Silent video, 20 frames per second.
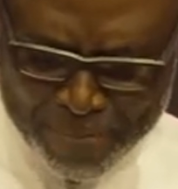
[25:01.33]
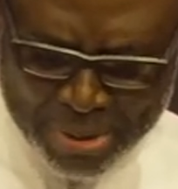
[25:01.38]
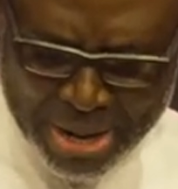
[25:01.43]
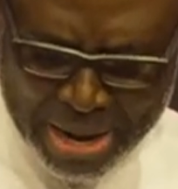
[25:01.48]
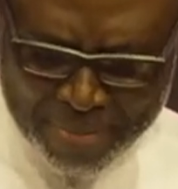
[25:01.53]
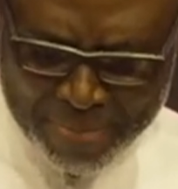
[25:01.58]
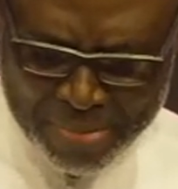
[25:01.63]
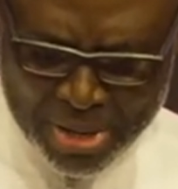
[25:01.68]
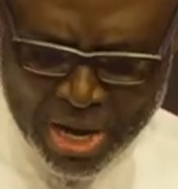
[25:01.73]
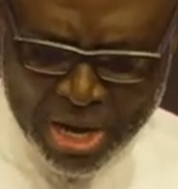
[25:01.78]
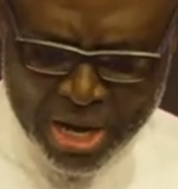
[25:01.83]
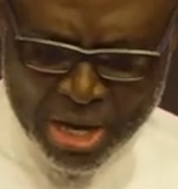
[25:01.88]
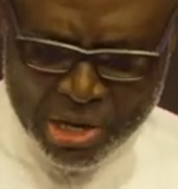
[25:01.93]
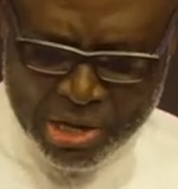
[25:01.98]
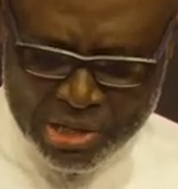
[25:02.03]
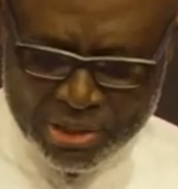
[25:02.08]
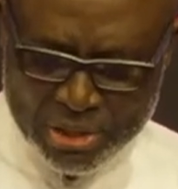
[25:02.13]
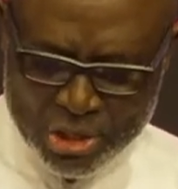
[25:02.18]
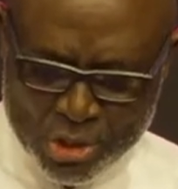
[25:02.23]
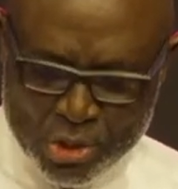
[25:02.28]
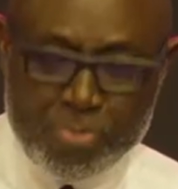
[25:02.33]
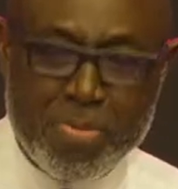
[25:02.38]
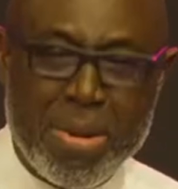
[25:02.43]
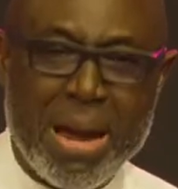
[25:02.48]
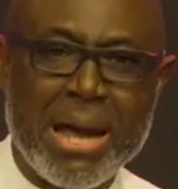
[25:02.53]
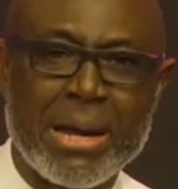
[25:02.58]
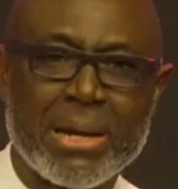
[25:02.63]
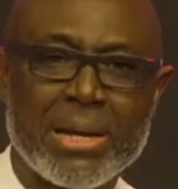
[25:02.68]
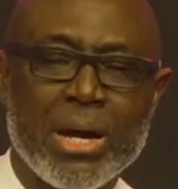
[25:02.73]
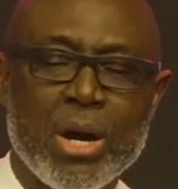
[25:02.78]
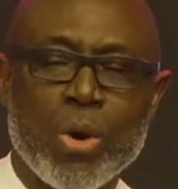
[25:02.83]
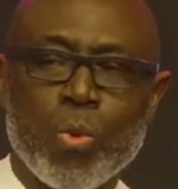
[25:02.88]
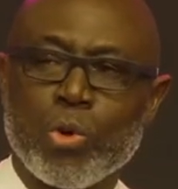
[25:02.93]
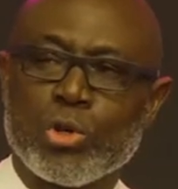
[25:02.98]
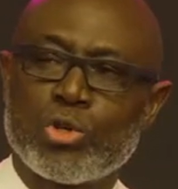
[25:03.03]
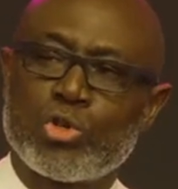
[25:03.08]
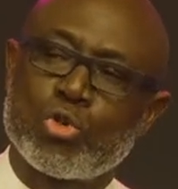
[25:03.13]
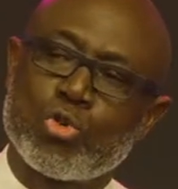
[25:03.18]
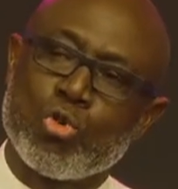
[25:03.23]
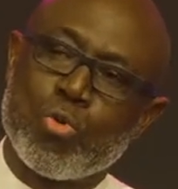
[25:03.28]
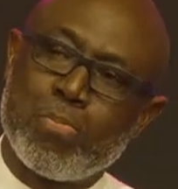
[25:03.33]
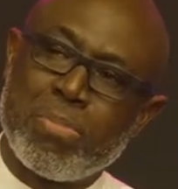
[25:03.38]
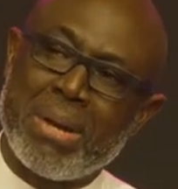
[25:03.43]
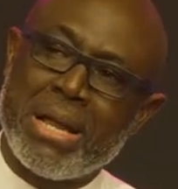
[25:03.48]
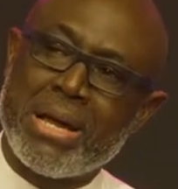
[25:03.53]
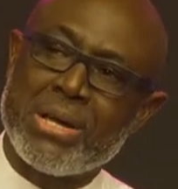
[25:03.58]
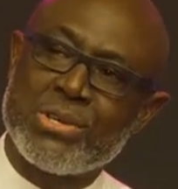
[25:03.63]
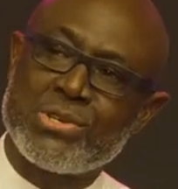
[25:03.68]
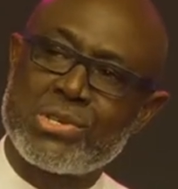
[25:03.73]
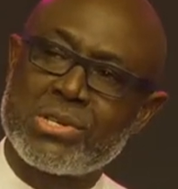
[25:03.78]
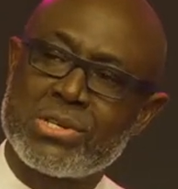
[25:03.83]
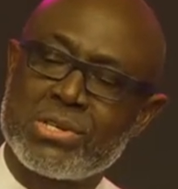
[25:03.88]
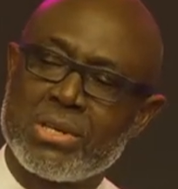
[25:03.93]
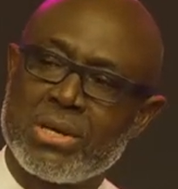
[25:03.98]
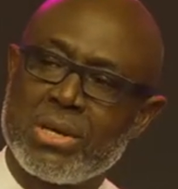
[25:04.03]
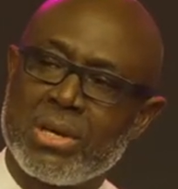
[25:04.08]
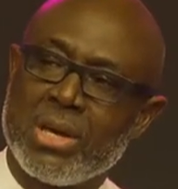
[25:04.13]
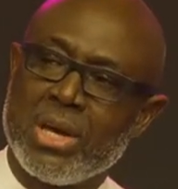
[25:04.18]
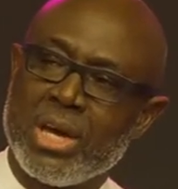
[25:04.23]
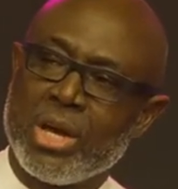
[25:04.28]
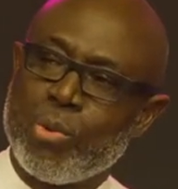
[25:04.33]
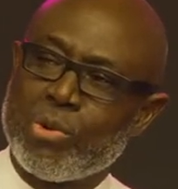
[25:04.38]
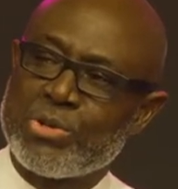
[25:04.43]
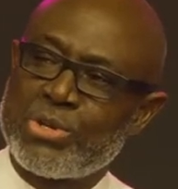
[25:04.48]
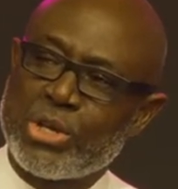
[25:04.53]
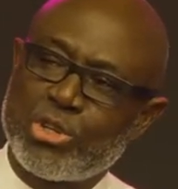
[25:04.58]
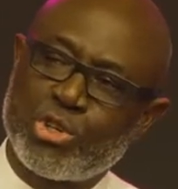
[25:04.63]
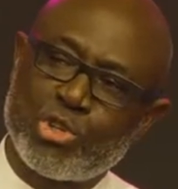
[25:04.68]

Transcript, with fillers: Abram, this man was so blessed, he was